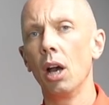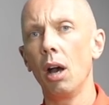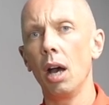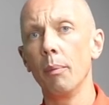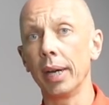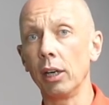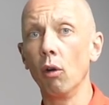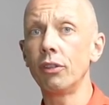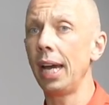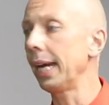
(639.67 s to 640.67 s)
Uh, by
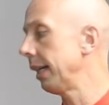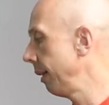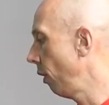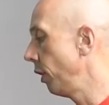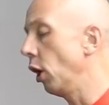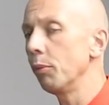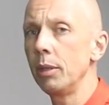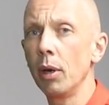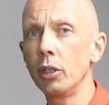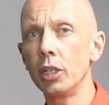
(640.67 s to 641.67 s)
GolfTec on the
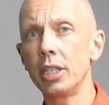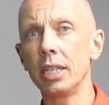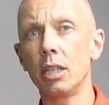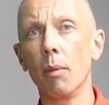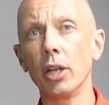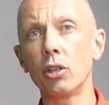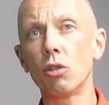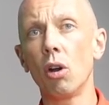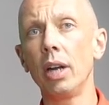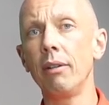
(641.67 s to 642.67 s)
OptiMotion system, I
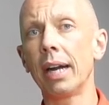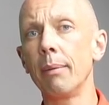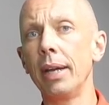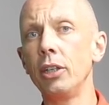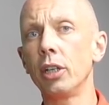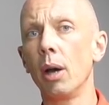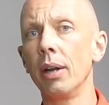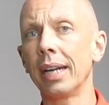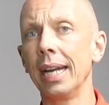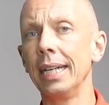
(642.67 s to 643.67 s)
strongly recommend you
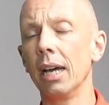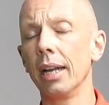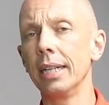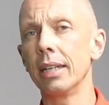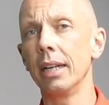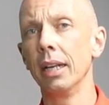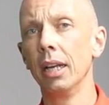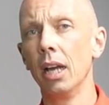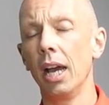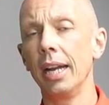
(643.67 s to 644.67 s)
going and get it done. It's an,
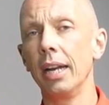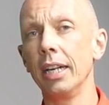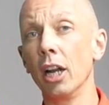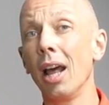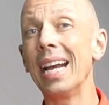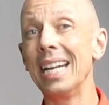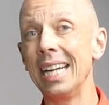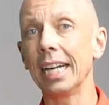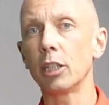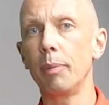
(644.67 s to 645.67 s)
an
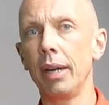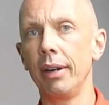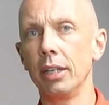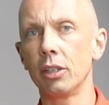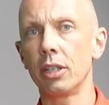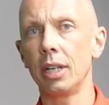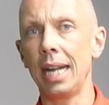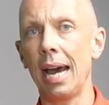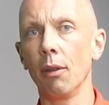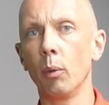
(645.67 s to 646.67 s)
enlightening experience
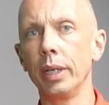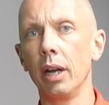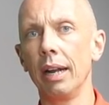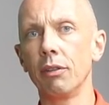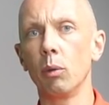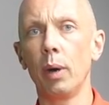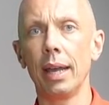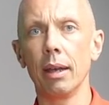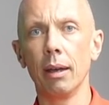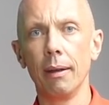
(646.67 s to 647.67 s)
now that we don't have to wear
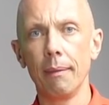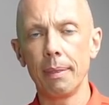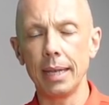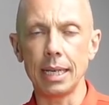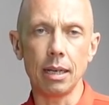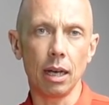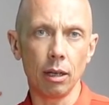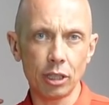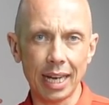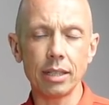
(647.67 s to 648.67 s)
the, the uh,
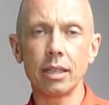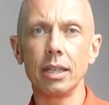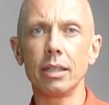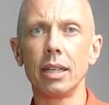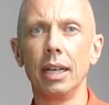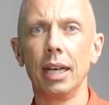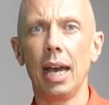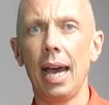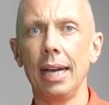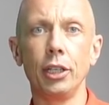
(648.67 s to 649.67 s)
sensors,
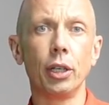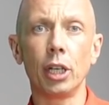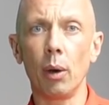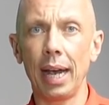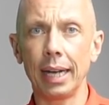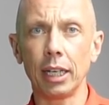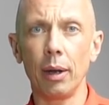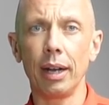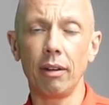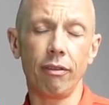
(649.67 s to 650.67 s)
and you can go ahead and go
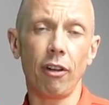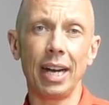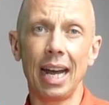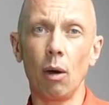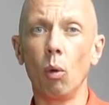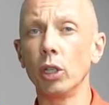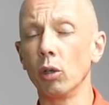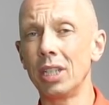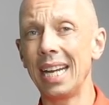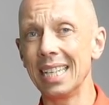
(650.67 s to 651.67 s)
and find out what your
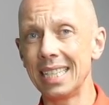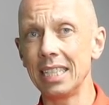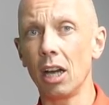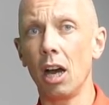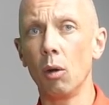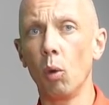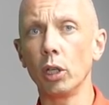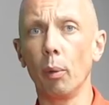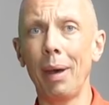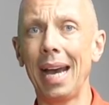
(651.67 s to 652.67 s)
tendencies are and what
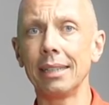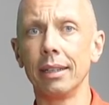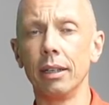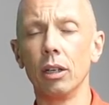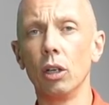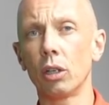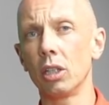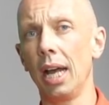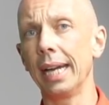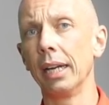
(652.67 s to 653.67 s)
your pattern looks
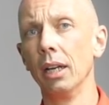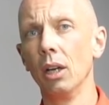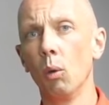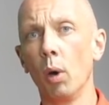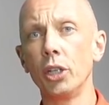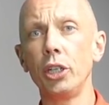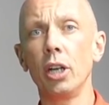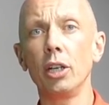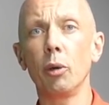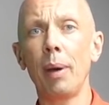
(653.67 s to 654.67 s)
like. Once you
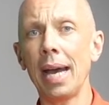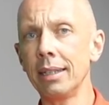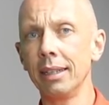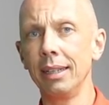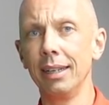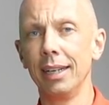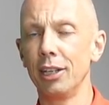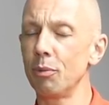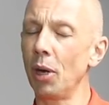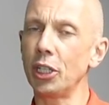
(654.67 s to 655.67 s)
know your pattern,
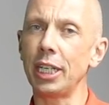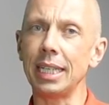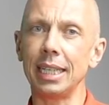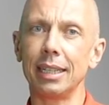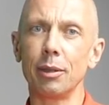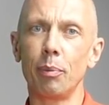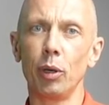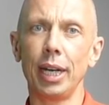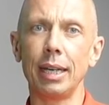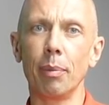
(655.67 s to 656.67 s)
it's much easier to
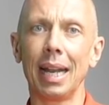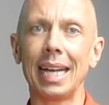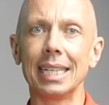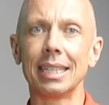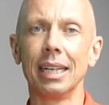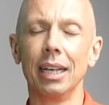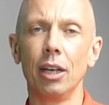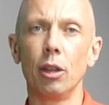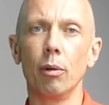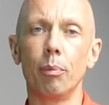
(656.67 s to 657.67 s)
put in place
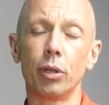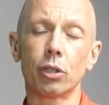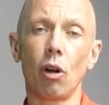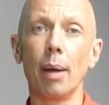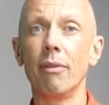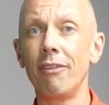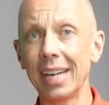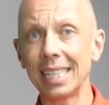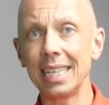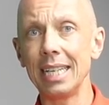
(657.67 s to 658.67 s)
the prescribed
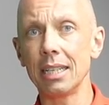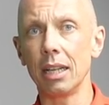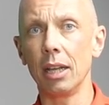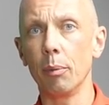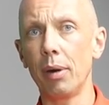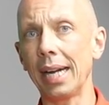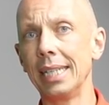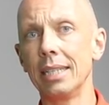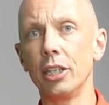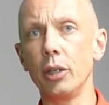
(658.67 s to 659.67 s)
fixes and, and the
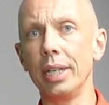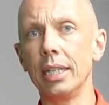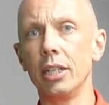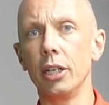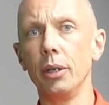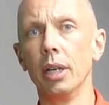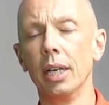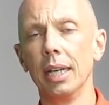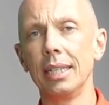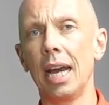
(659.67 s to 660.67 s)
practice that you need to do
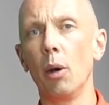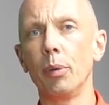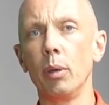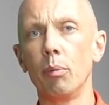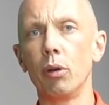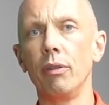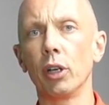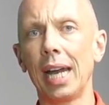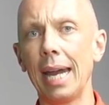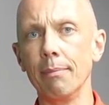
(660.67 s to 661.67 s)
to help you improve
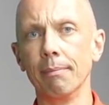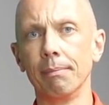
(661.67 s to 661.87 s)
your game.